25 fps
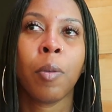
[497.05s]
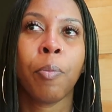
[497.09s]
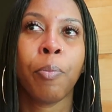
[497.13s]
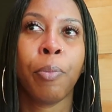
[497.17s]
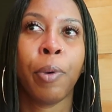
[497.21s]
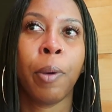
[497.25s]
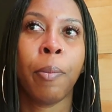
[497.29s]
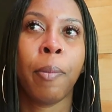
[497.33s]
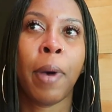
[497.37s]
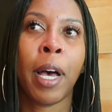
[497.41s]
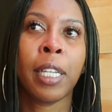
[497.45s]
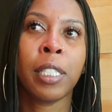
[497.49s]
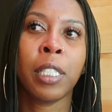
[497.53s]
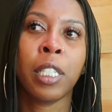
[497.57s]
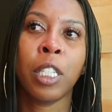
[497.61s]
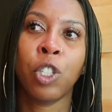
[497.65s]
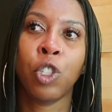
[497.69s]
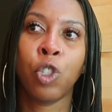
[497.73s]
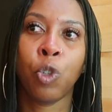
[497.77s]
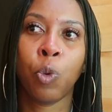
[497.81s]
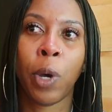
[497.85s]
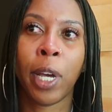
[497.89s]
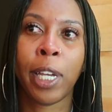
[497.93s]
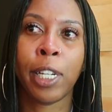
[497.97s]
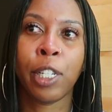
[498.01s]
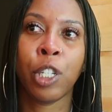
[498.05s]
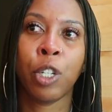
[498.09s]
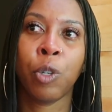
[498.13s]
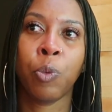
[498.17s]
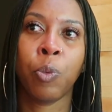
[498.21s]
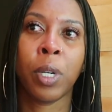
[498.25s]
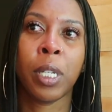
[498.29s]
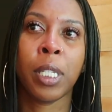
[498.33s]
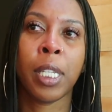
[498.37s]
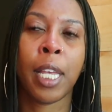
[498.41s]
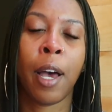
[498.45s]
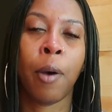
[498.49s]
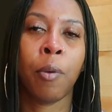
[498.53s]
But my situation
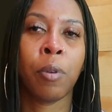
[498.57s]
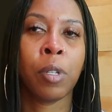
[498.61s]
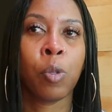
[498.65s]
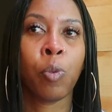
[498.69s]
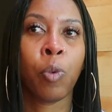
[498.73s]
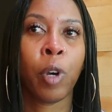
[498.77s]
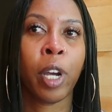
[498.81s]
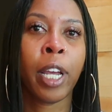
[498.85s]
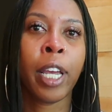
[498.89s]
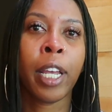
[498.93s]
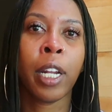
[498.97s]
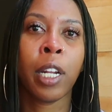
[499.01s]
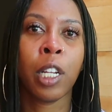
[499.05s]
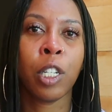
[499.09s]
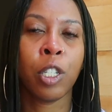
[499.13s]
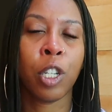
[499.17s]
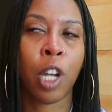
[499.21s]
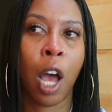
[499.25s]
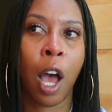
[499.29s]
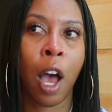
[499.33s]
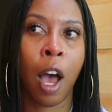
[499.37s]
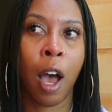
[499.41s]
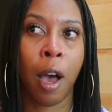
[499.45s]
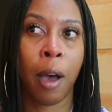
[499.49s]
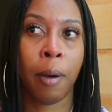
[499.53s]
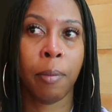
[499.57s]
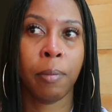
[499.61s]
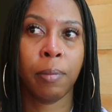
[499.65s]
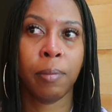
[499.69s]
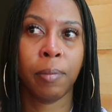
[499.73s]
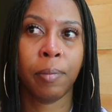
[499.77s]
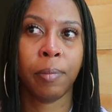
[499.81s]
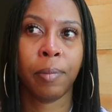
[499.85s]
was, I was working a job,